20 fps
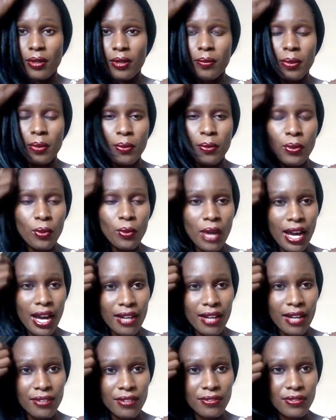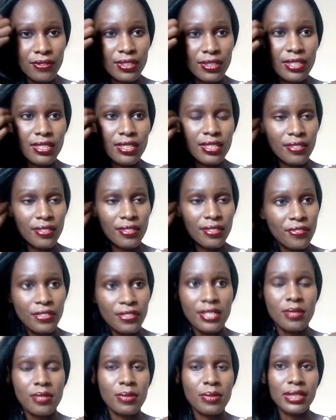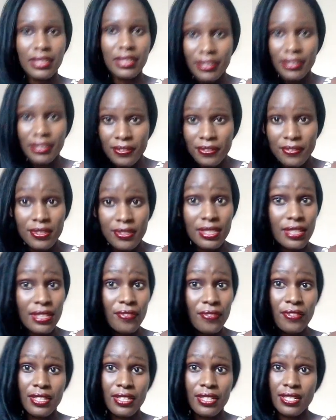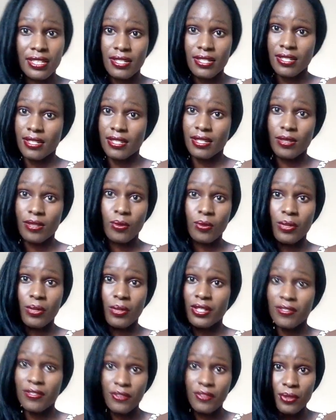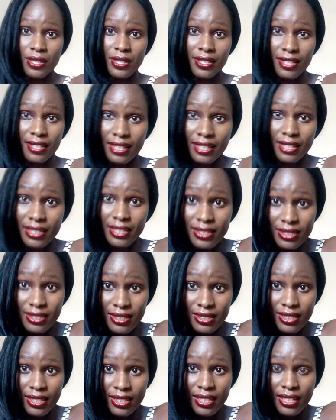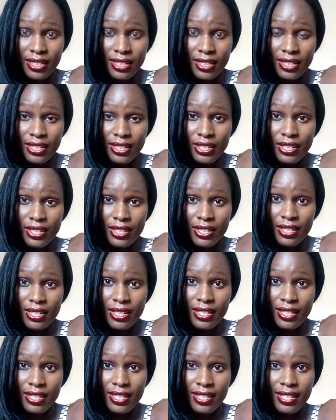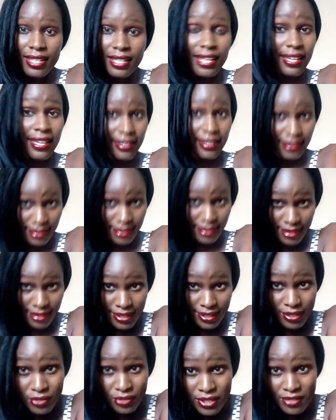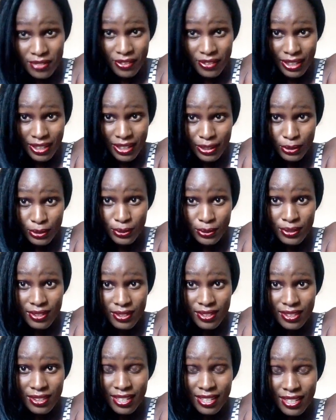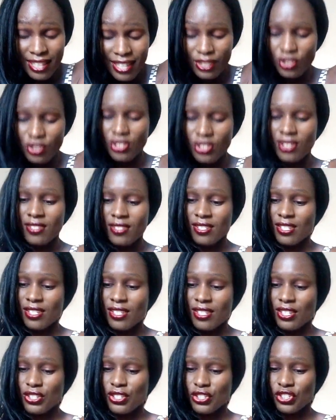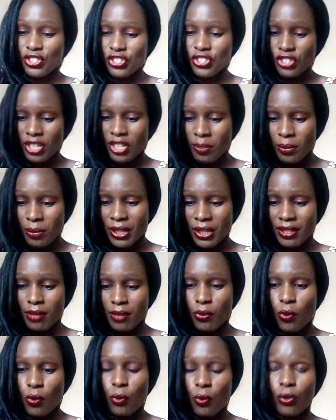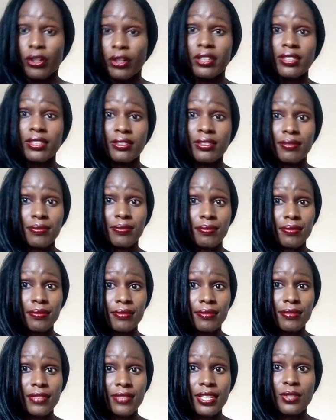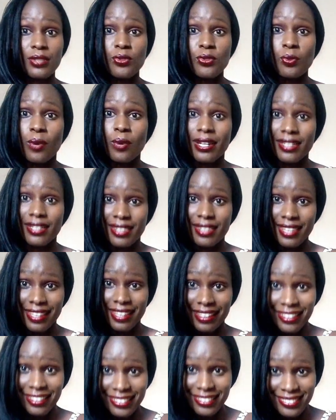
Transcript: people who have different beliefs, different way of doing things, and different values, and just shaping them all into one thing.